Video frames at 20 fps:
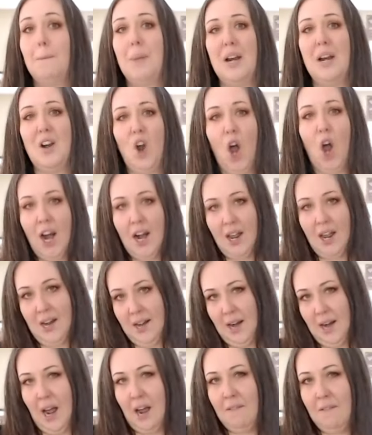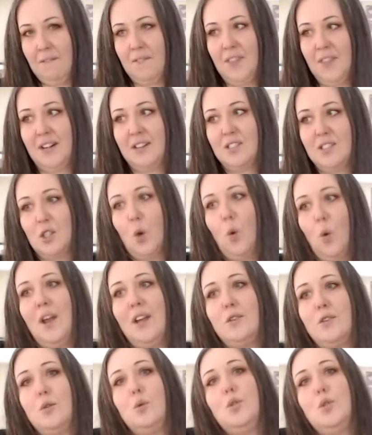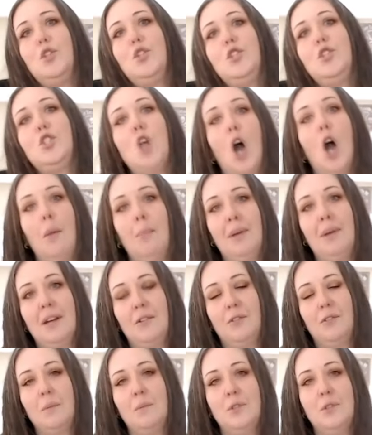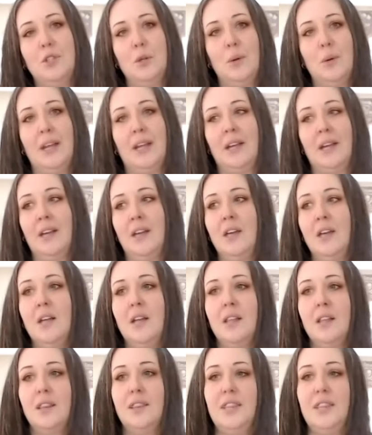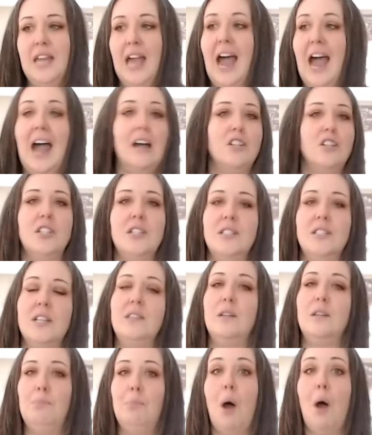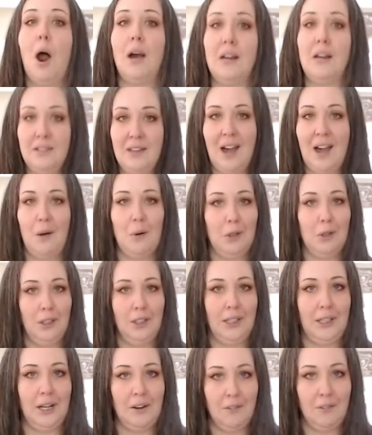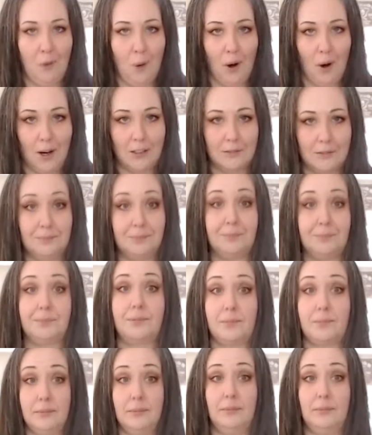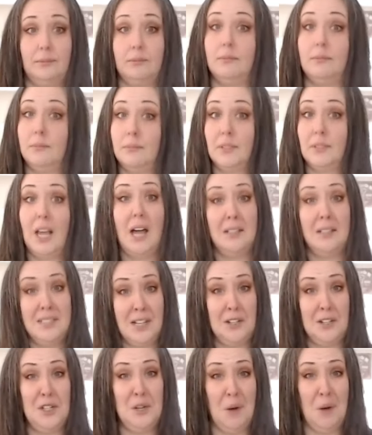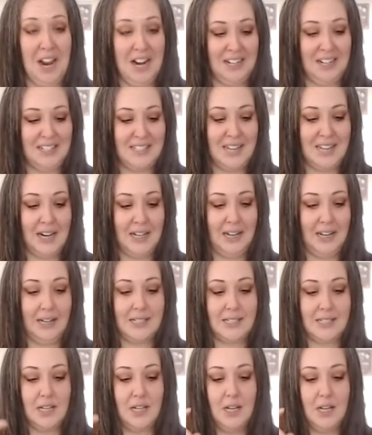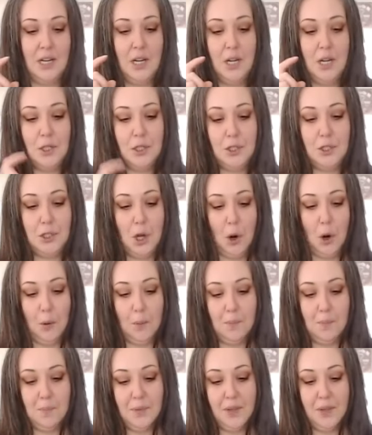but not enough that it's going to stop it from doing the actions in the body that we're looking for. I'll tell you why in a second. So